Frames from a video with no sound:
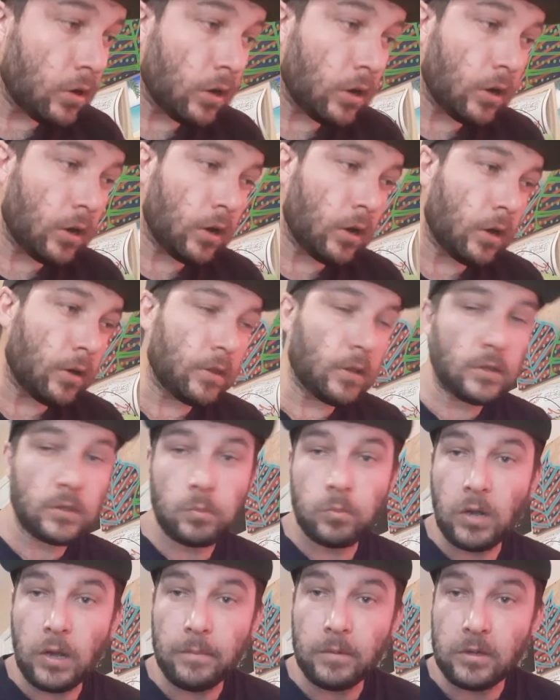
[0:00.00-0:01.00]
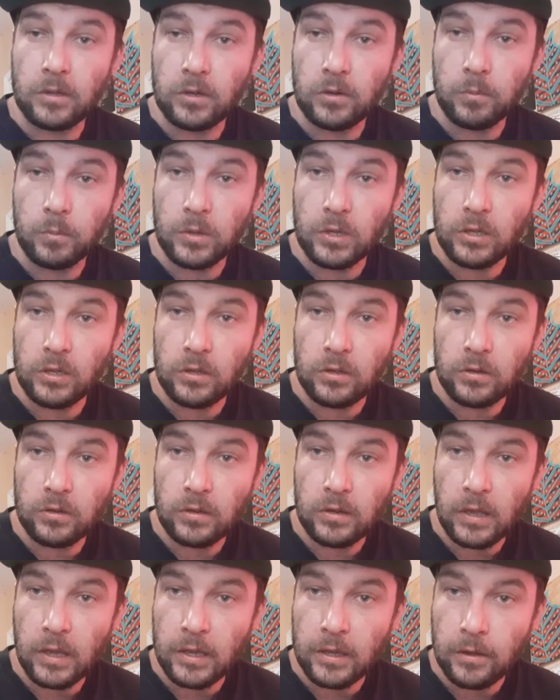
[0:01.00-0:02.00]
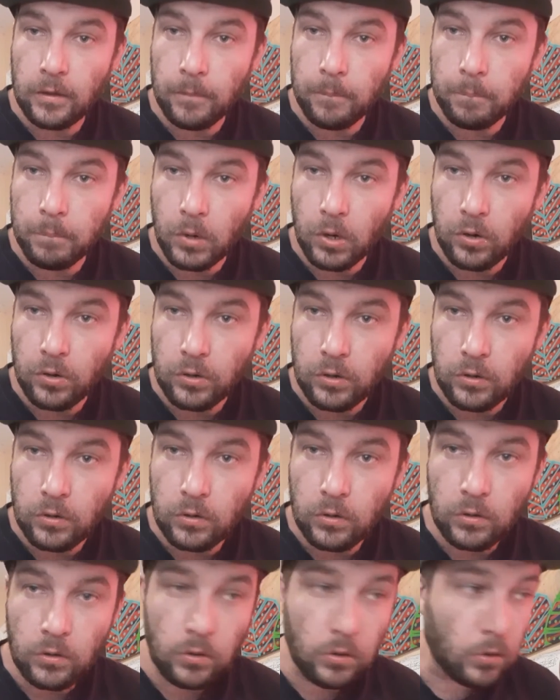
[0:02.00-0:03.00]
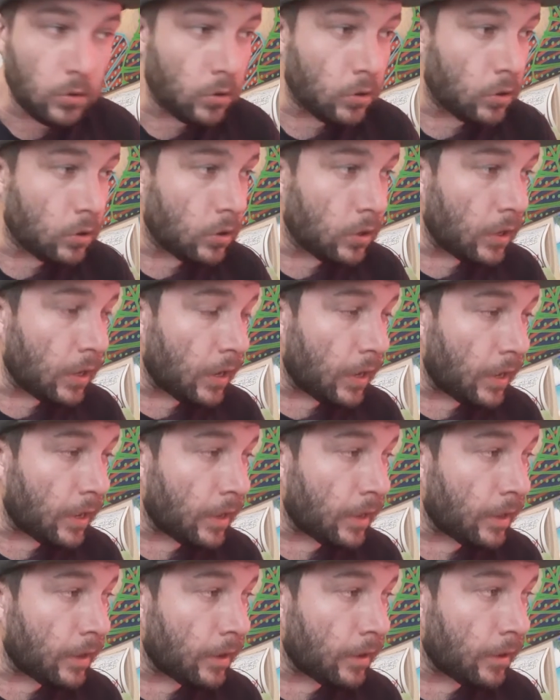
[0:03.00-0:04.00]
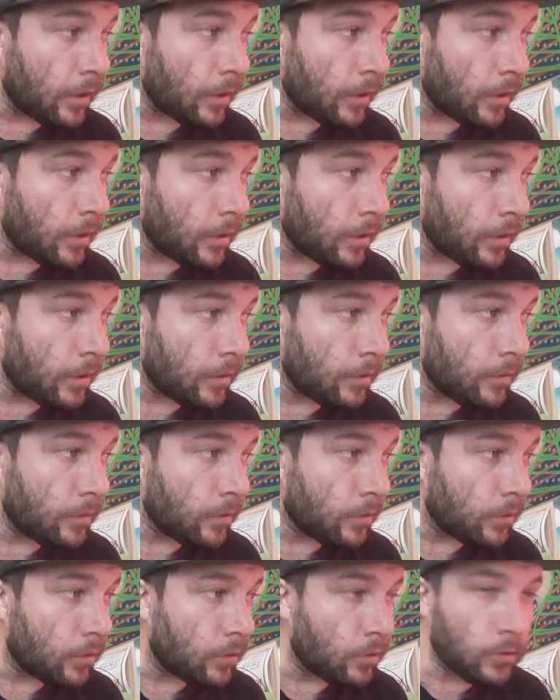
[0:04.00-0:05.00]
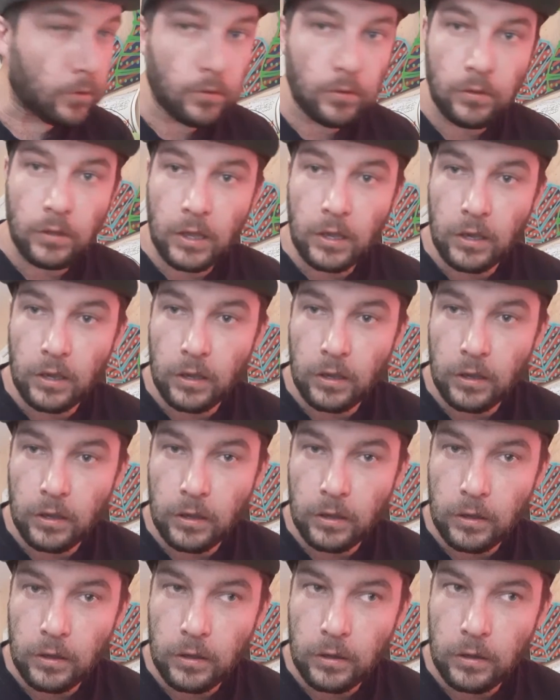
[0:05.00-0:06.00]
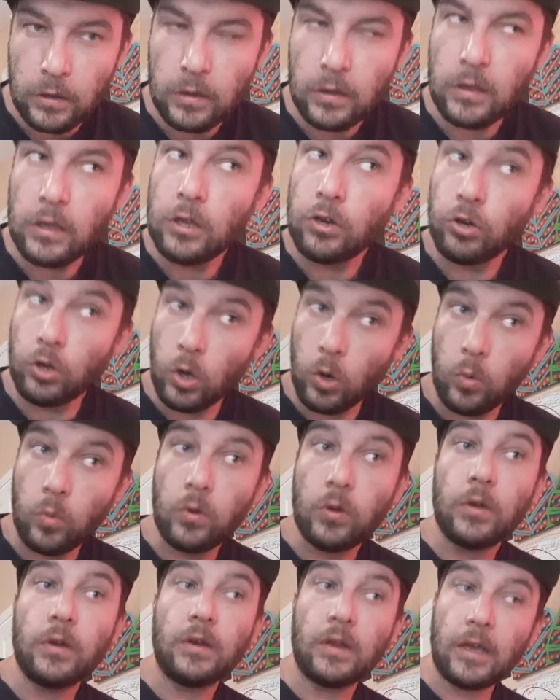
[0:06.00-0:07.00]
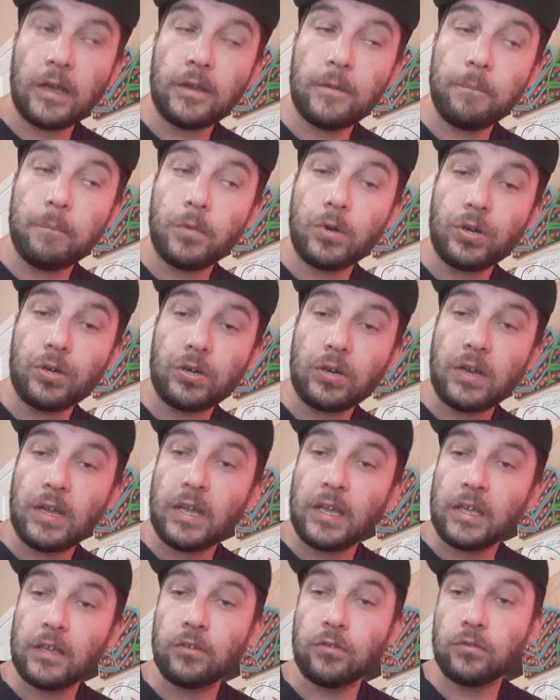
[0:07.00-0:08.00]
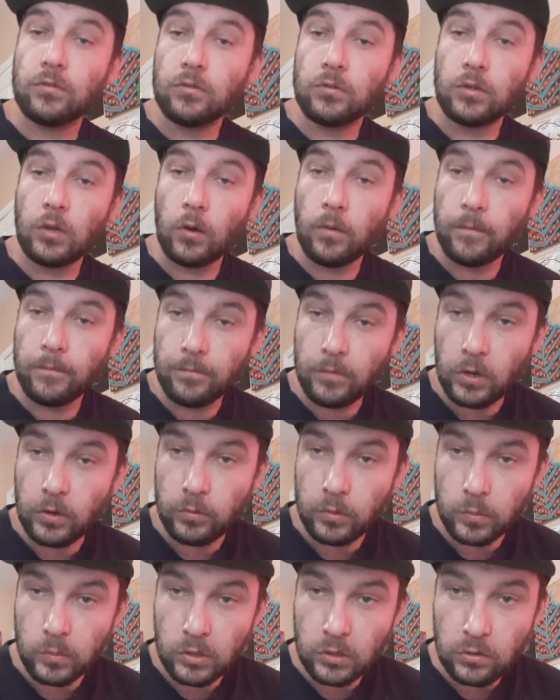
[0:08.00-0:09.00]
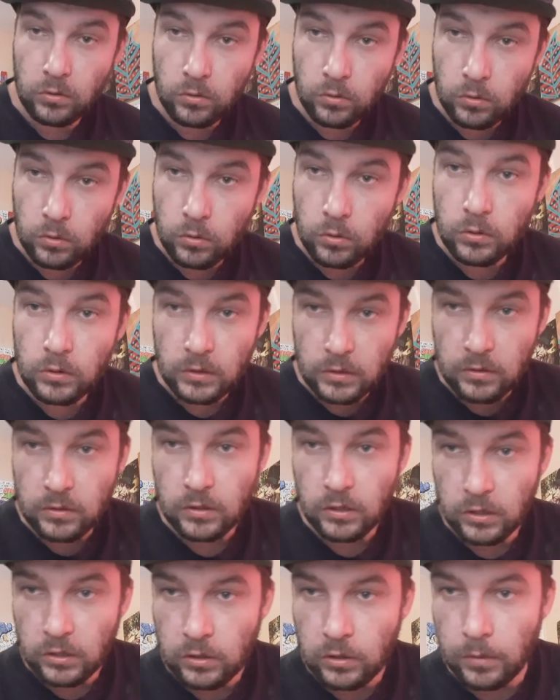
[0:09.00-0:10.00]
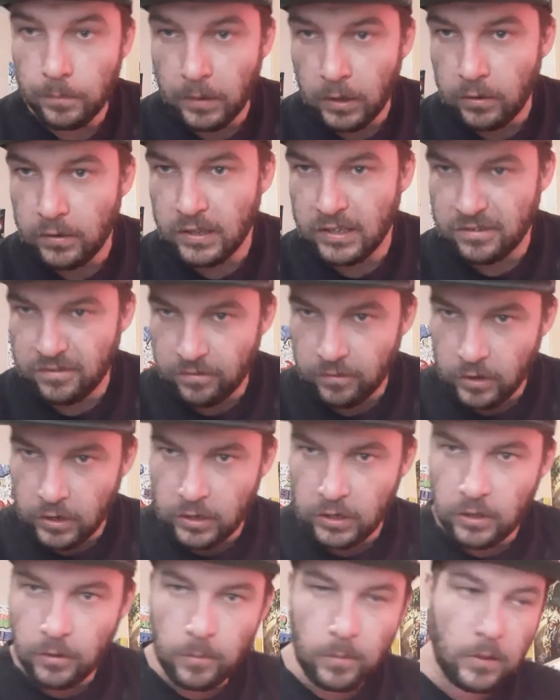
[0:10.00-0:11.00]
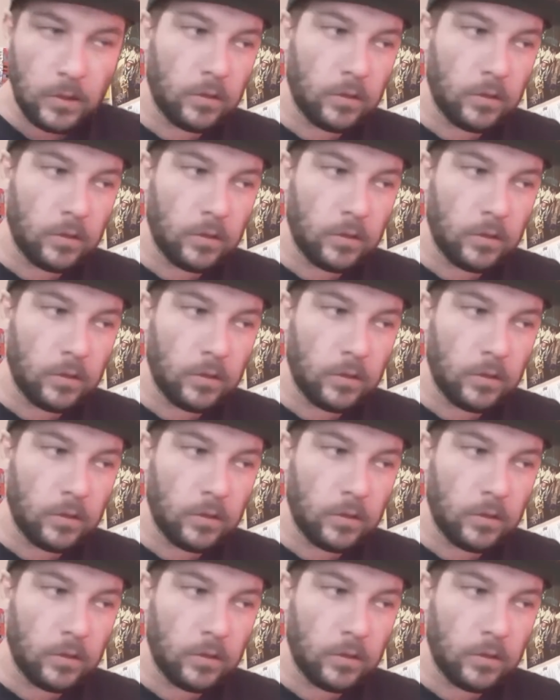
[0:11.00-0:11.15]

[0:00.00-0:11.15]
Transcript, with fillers: Uh, there's probably going to be Night of Murder and they. No, Night of Murder and Don't Fuck With Me is going to come out next Friday.